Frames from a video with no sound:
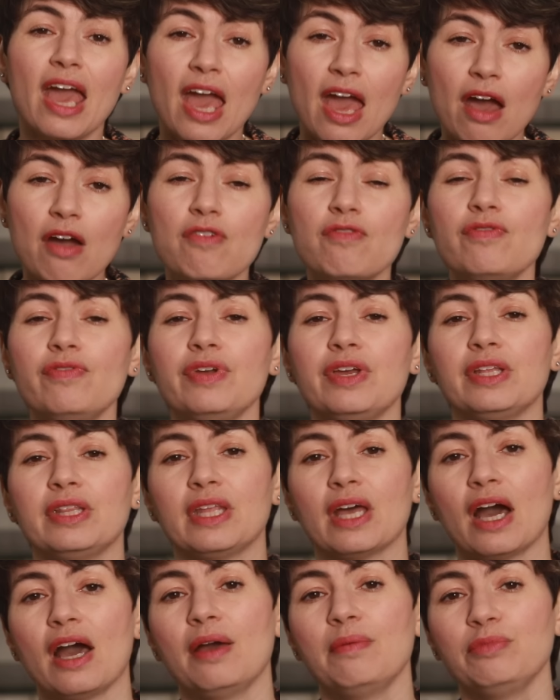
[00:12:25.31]
every
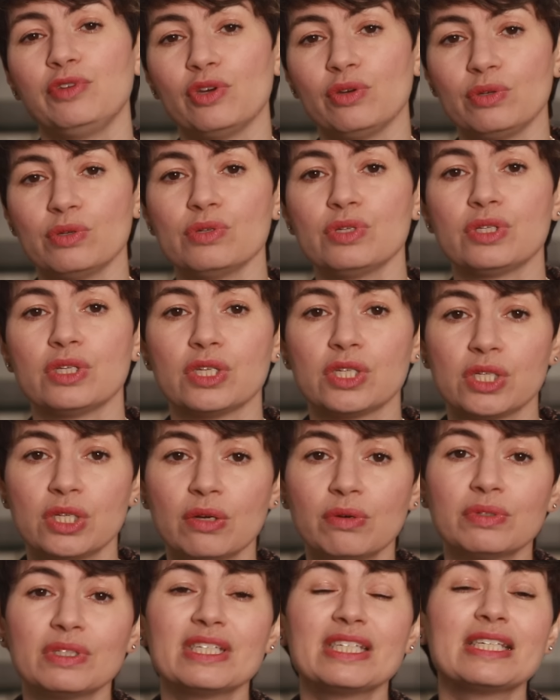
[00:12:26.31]
time you use the
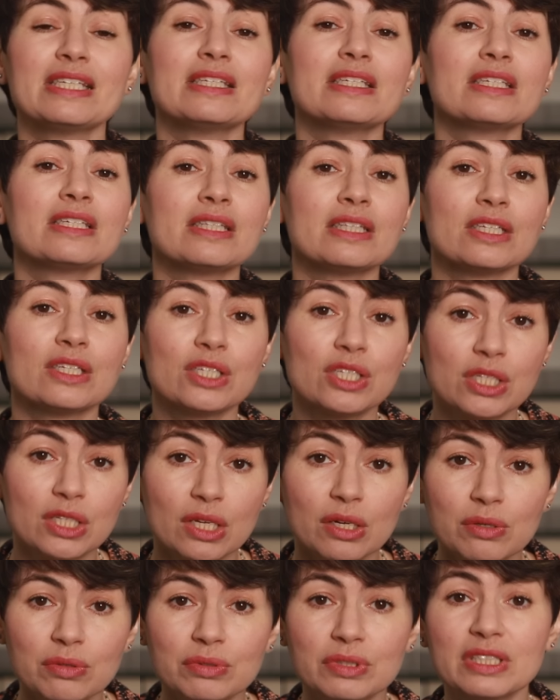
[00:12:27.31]
stone since the
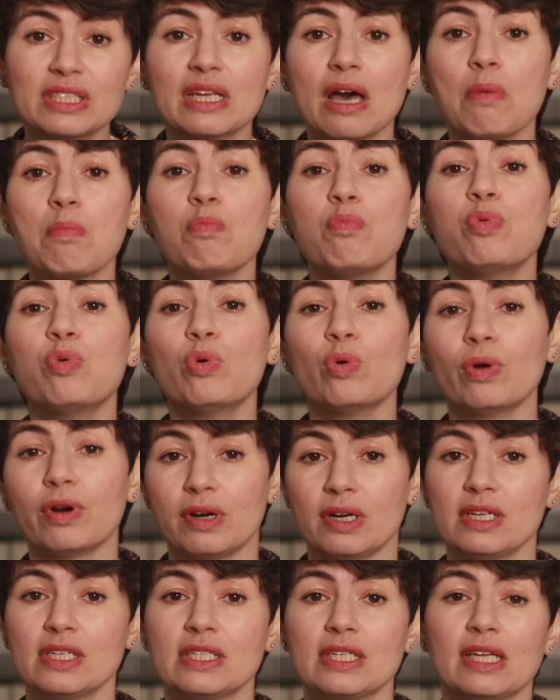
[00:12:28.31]
stones are
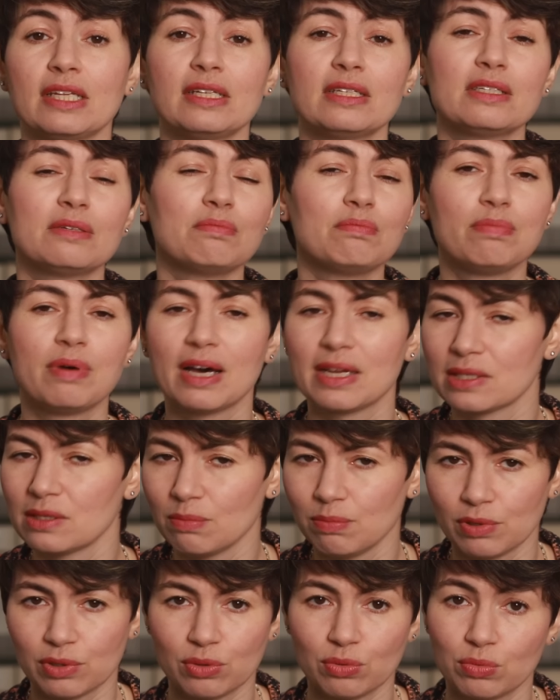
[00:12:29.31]
porous and it's
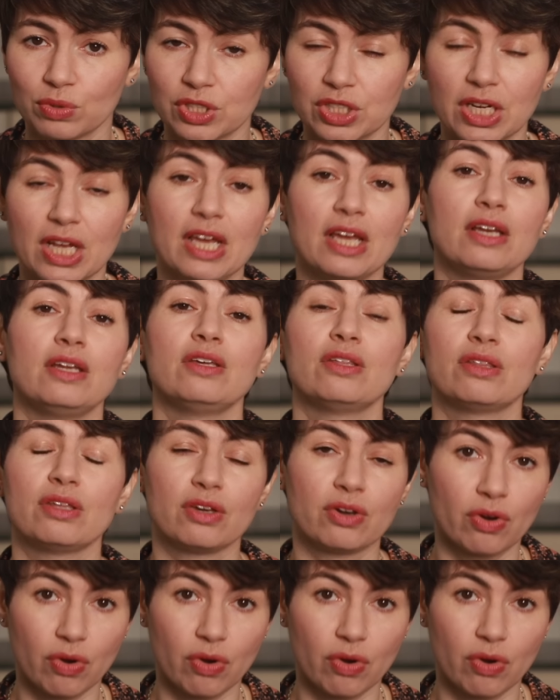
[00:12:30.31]
impossible to wash anything